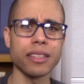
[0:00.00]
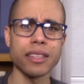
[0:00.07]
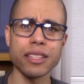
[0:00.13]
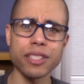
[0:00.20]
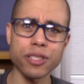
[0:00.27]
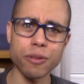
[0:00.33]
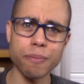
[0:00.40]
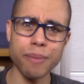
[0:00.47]

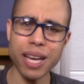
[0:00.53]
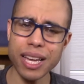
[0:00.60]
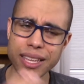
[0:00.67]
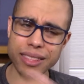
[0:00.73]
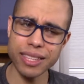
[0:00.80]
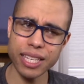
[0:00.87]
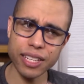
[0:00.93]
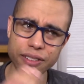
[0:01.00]
So my
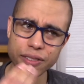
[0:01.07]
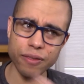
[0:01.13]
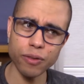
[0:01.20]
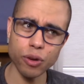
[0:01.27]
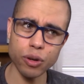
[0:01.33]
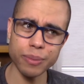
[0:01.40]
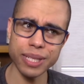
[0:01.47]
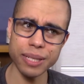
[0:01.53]
thing
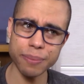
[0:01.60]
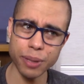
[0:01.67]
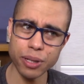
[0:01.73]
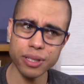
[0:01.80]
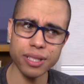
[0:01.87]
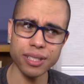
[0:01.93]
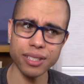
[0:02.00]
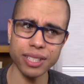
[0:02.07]
for me
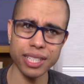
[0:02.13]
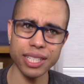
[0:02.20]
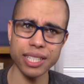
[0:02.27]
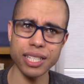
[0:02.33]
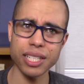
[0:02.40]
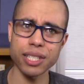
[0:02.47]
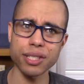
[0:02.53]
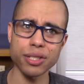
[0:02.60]

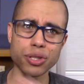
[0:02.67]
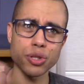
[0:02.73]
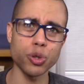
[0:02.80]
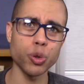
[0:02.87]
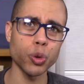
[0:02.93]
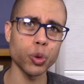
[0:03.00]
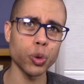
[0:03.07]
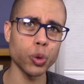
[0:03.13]
personally is
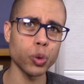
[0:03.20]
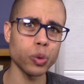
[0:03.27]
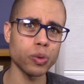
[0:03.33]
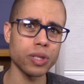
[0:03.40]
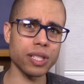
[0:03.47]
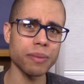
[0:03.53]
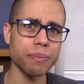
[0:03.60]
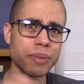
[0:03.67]
to
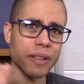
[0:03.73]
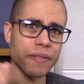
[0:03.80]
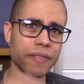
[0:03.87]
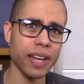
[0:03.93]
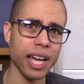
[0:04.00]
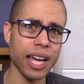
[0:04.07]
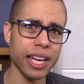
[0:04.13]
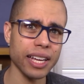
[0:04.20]

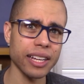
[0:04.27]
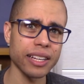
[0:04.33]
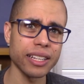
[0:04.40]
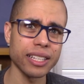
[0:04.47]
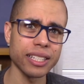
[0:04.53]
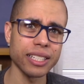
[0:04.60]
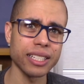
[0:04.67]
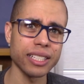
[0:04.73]
simplify.
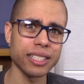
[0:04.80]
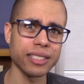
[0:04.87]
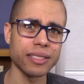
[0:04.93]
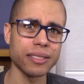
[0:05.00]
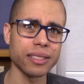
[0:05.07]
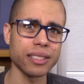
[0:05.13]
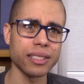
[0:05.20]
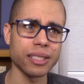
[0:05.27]

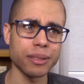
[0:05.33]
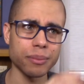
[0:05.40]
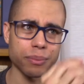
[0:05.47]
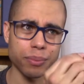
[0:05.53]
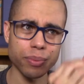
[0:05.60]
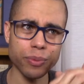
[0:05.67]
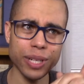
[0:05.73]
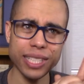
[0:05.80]

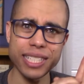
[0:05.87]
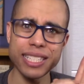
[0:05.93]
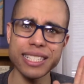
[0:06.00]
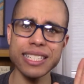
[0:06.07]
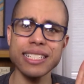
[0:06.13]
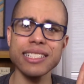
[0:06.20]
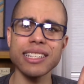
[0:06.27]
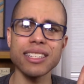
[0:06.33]
Write these
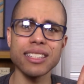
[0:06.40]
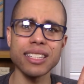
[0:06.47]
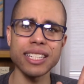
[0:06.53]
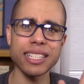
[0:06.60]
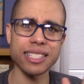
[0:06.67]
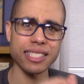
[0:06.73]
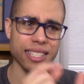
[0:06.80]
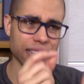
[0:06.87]
things on a
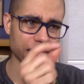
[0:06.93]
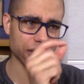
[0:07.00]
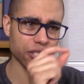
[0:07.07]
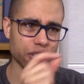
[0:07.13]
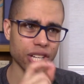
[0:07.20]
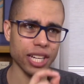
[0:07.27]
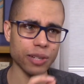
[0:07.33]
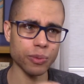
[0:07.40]
list and
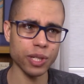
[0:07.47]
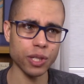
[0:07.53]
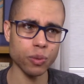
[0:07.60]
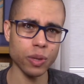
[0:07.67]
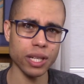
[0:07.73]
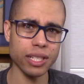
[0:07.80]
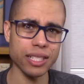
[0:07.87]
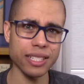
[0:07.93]
check which
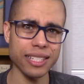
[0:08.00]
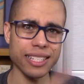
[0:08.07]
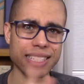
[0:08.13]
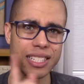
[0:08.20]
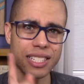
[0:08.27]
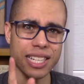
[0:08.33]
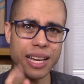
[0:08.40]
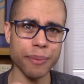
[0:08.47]
ones is
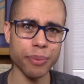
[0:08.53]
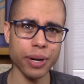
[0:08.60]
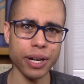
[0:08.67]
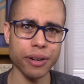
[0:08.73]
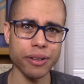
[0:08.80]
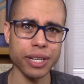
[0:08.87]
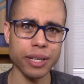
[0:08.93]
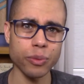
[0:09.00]
a top
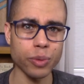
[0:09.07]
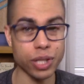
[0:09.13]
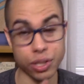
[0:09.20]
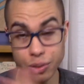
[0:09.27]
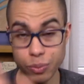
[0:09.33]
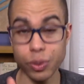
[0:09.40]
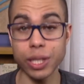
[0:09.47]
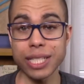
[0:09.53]
priority,
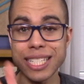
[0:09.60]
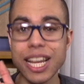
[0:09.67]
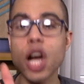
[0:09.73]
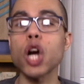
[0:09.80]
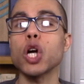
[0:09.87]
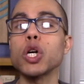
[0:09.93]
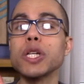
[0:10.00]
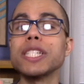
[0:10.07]
which ones
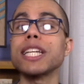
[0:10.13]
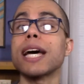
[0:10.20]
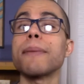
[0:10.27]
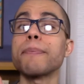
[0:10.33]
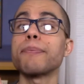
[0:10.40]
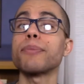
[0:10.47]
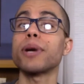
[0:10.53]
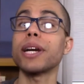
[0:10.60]
are
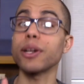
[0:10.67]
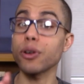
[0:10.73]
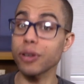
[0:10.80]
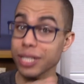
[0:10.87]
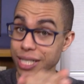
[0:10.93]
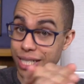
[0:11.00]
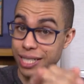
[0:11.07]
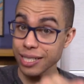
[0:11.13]
top
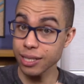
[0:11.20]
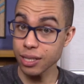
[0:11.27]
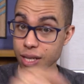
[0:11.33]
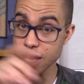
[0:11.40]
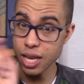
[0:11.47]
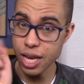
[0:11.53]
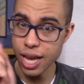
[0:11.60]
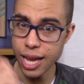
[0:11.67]
priorities,
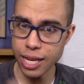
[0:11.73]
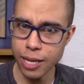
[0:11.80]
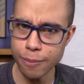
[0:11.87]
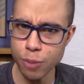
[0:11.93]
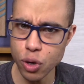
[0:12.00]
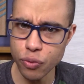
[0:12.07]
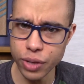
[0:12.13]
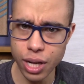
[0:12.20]
and get
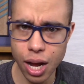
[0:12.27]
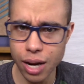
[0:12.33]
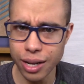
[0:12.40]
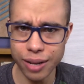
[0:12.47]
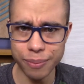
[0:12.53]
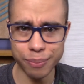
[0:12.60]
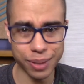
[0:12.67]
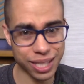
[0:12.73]
moving on
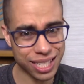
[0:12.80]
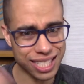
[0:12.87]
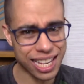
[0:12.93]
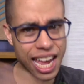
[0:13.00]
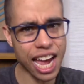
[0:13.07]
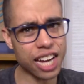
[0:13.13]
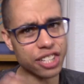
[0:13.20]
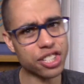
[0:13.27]
it, because
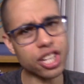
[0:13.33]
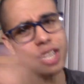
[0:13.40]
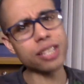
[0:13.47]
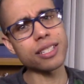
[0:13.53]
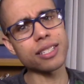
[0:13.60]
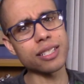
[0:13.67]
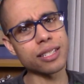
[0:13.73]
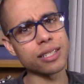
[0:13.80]

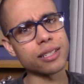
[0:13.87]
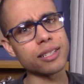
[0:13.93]
actions!